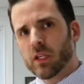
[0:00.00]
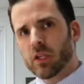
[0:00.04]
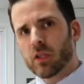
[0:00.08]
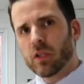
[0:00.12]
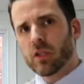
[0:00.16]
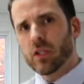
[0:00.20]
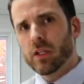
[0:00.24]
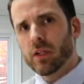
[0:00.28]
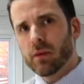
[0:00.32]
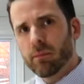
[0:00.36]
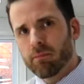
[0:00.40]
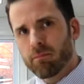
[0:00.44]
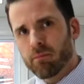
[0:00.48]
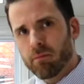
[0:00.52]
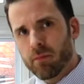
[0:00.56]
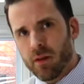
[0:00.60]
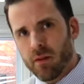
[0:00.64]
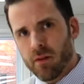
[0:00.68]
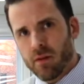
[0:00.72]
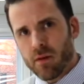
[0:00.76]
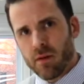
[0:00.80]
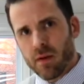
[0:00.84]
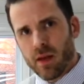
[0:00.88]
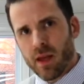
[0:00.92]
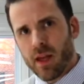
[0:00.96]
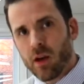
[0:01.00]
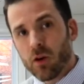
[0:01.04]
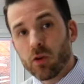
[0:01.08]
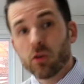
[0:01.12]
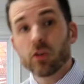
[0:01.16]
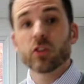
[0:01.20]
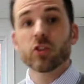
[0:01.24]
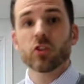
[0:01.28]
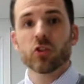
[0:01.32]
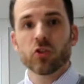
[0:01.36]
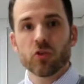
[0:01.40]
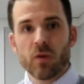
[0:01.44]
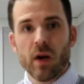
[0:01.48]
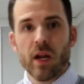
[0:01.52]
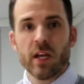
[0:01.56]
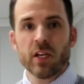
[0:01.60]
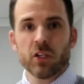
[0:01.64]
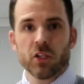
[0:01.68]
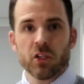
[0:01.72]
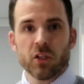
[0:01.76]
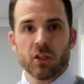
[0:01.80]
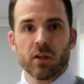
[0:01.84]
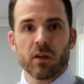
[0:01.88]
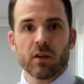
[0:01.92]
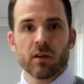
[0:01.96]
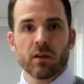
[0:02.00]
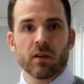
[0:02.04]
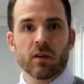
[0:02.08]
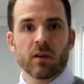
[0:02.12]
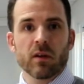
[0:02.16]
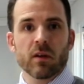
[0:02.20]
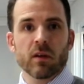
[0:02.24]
good illustration,